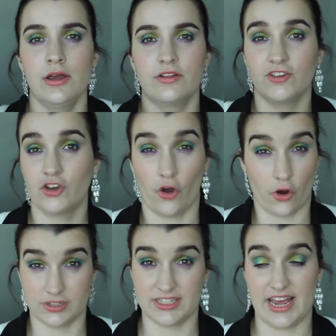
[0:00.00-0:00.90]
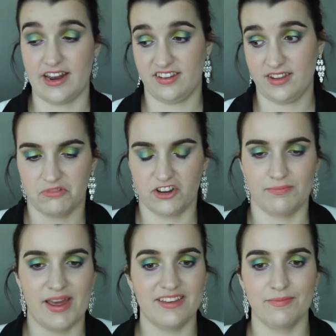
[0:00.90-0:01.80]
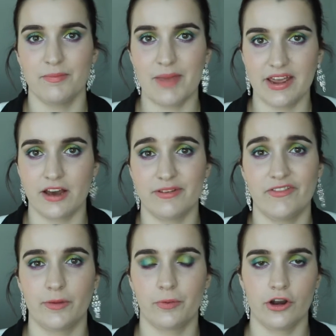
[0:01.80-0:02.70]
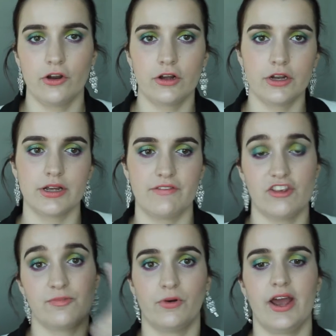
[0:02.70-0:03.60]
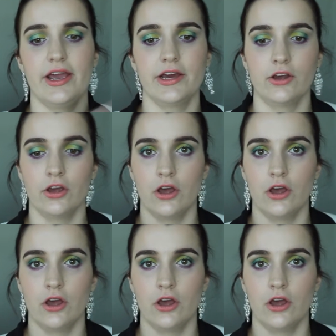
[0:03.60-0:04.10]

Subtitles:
It's a godsend. Just makes the makeup, if you put it on, if you spray it